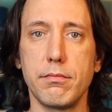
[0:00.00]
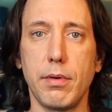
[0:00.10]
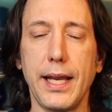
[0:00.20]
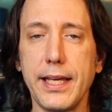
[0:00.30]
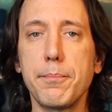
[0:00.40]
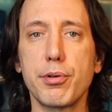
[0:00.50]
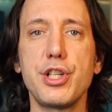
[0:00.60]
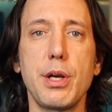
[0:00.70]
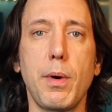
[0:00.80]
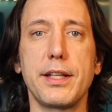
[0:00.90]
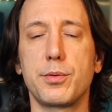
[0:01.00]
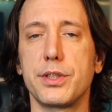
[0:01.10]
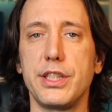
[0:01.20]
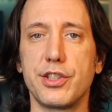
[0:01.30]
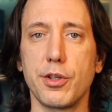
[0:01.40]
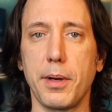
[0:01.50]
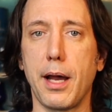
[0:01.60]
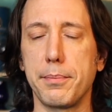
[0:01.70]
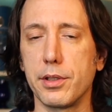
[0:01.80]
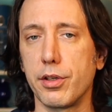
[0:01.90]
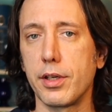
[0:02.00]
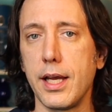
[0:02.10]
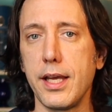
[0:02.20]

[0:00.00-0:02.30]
appreciate why this whiskey is so popular.